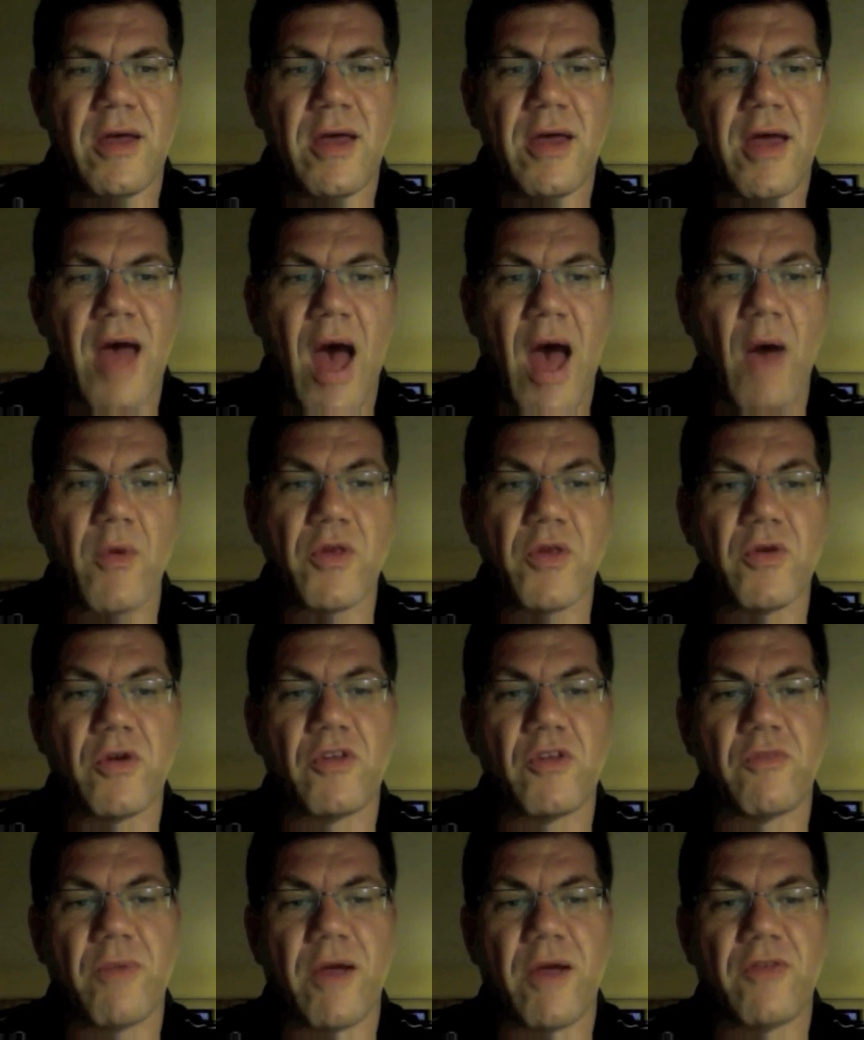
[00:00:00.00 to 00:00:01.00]
How would you
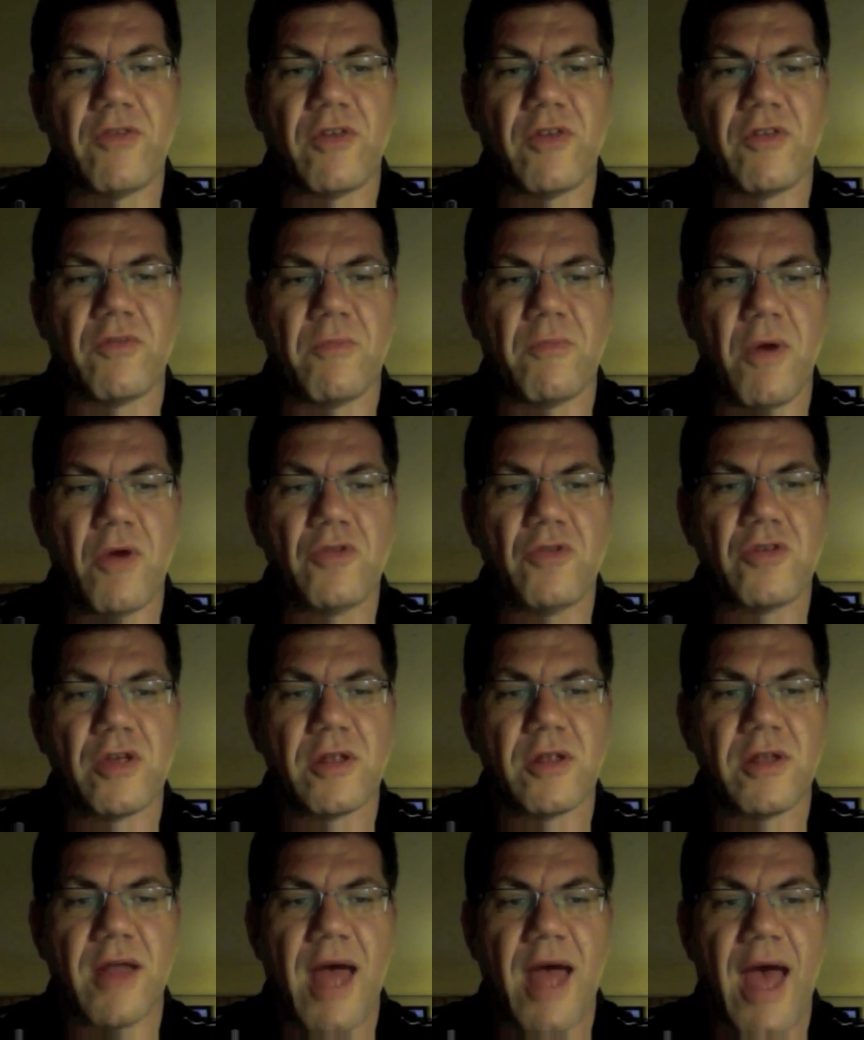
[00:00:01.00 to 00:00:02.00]
express this
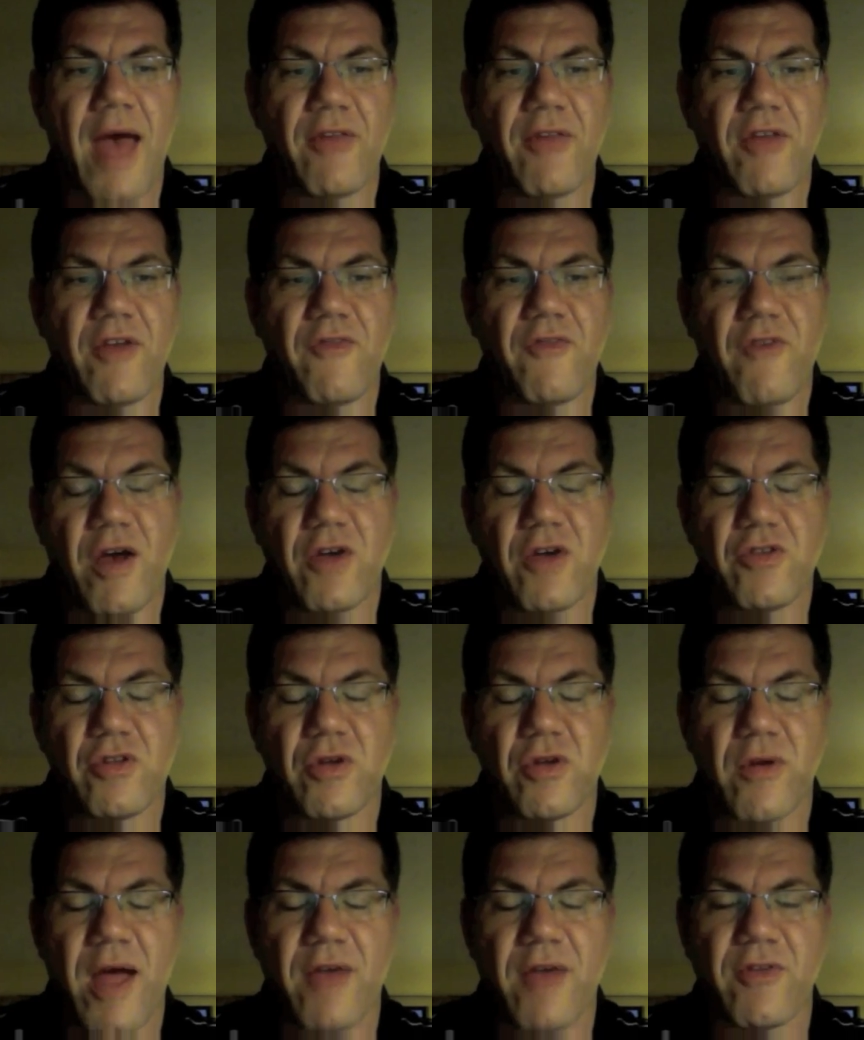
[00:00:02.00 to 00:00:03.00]
motion as a
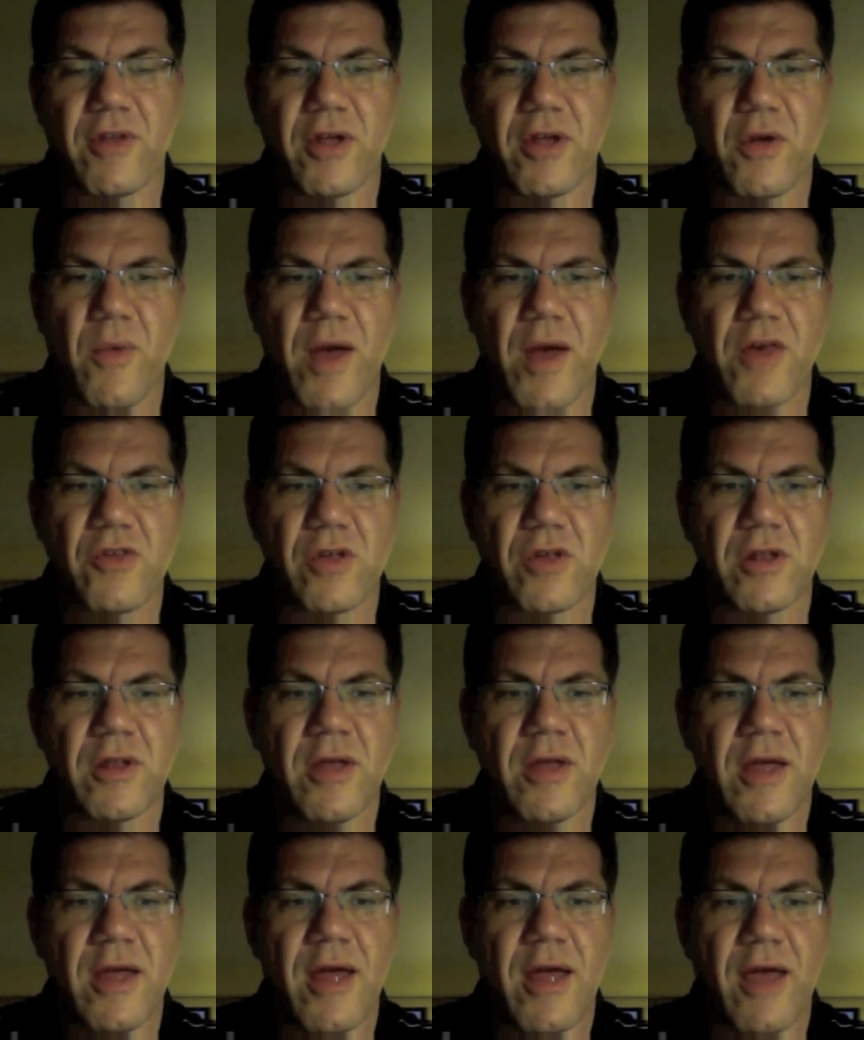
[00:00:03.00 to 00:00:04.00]
function or as an equation
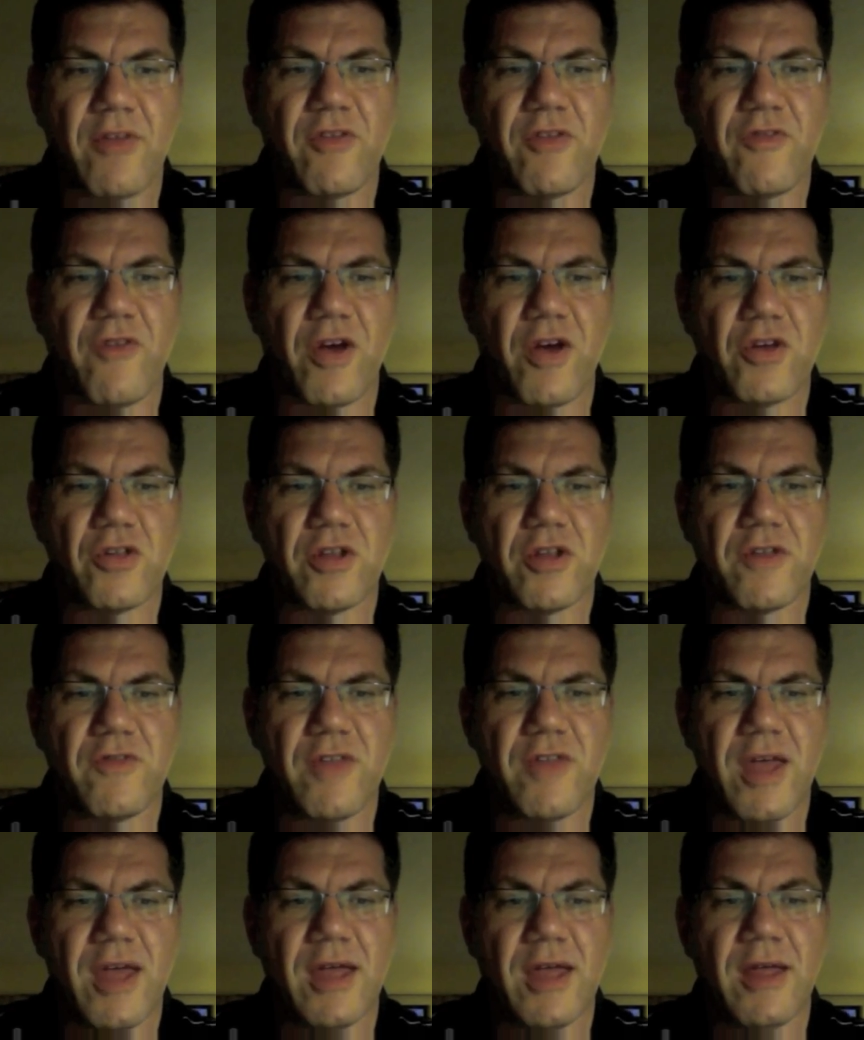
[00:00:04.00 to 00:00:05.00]
as a function of
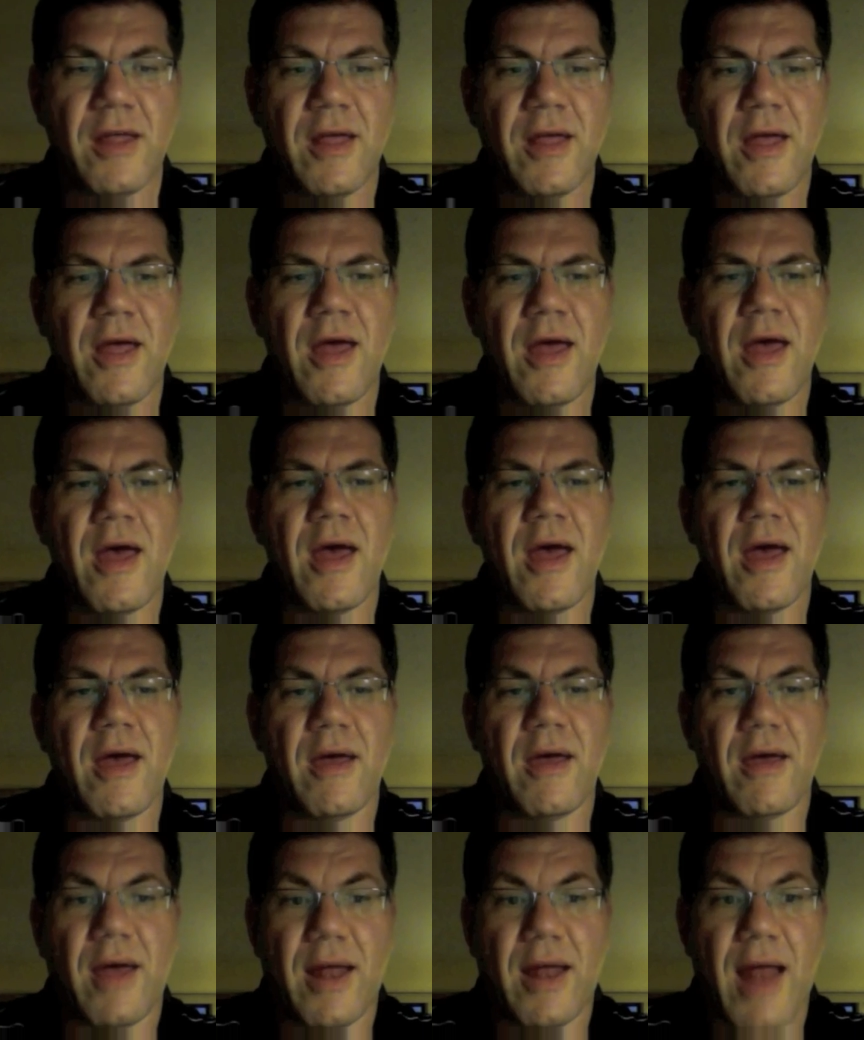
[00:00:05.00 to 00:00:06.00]
t?
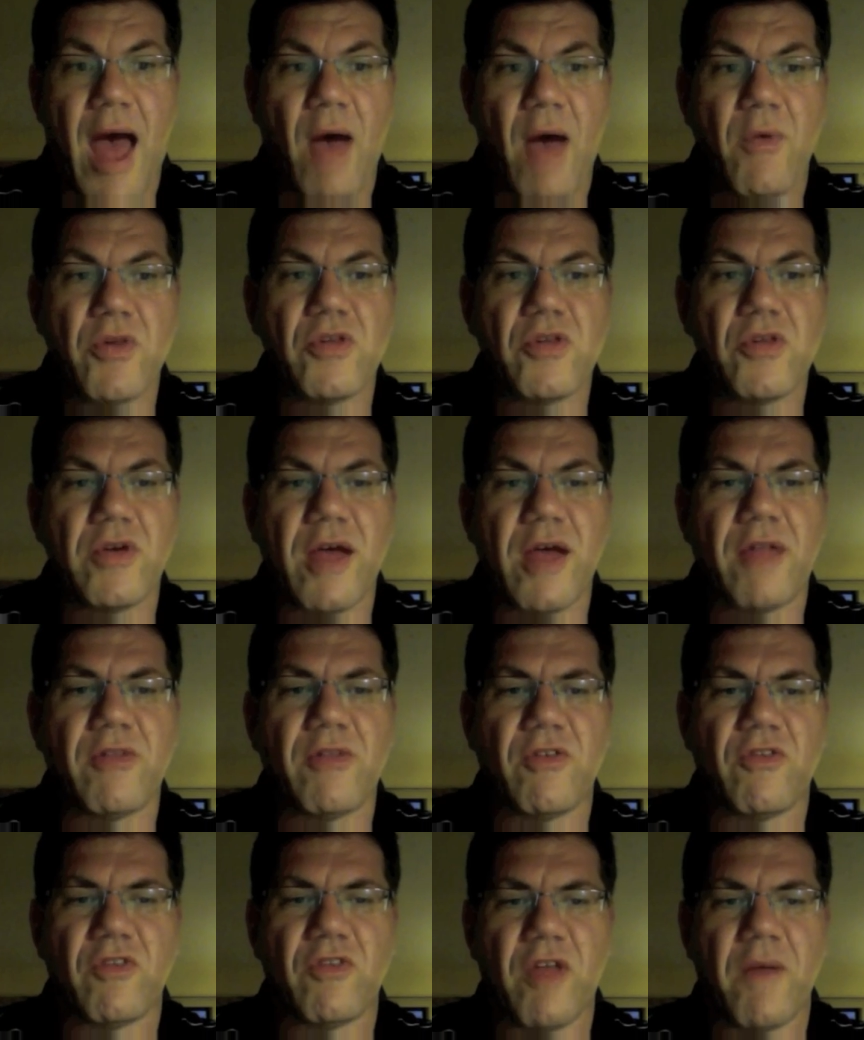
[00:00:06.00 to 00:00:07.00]
And how would you get the
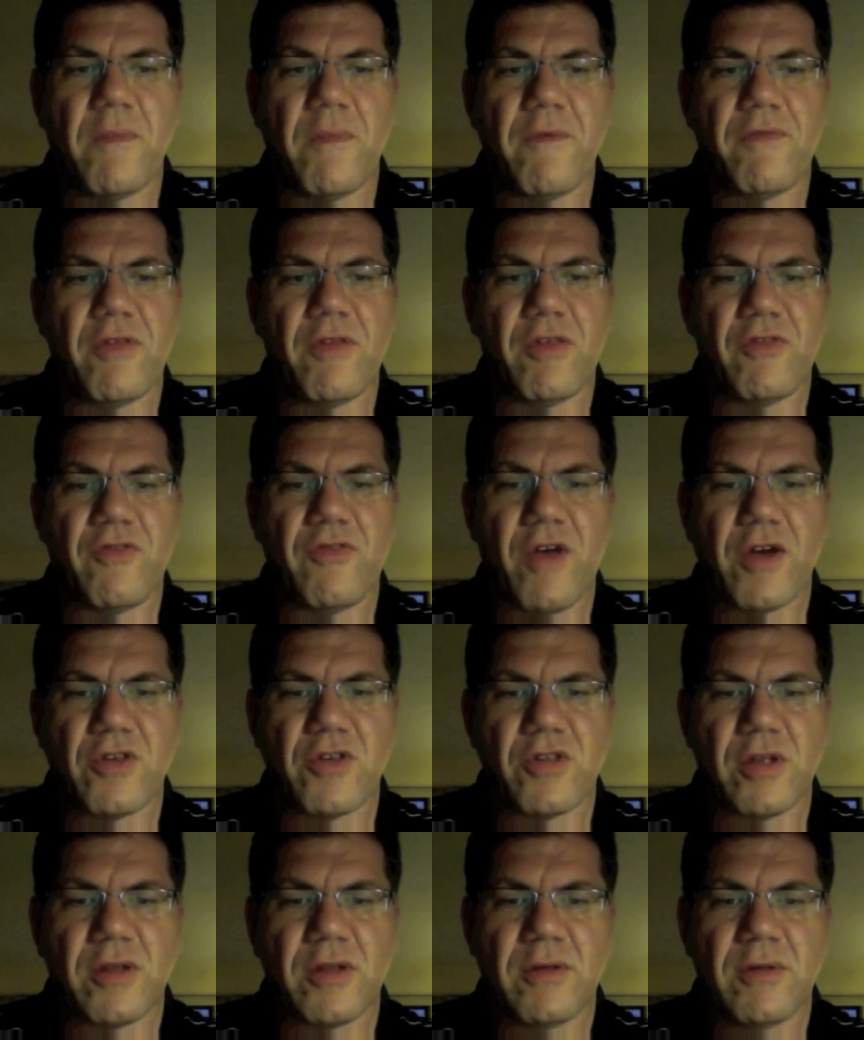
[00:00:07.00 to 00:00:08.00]
slope of this
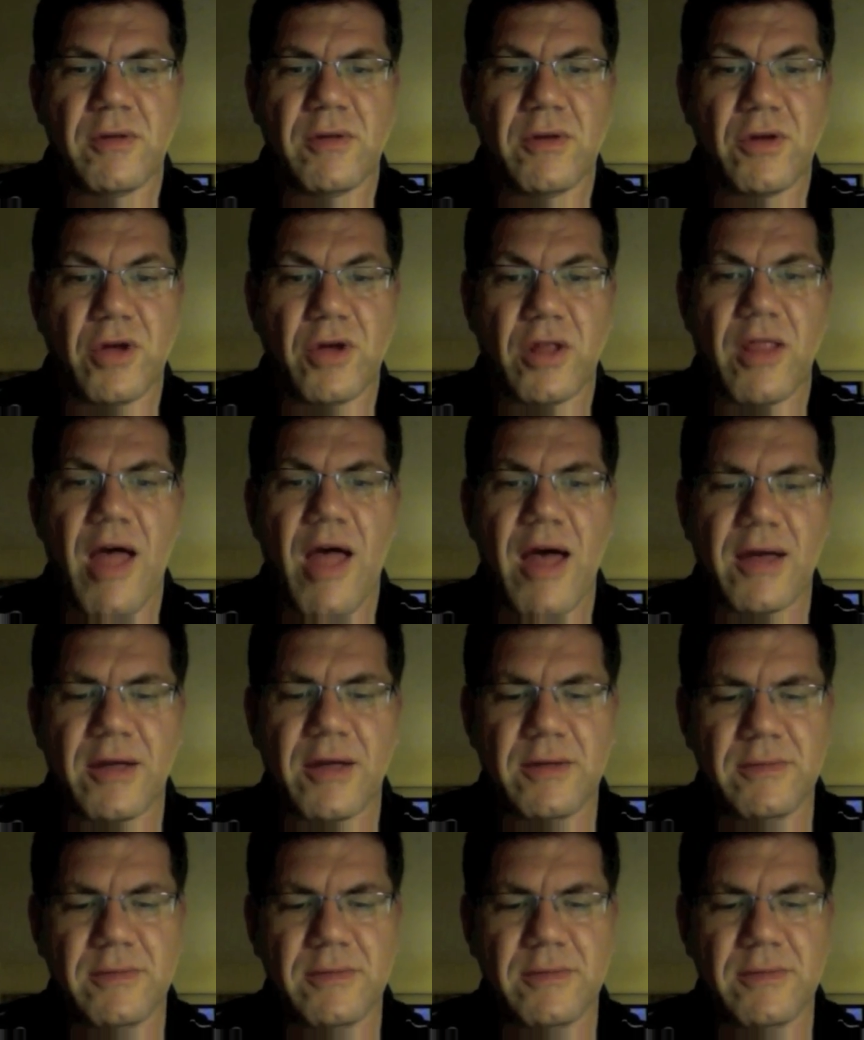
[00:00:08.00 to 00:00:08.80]
function? Good luck!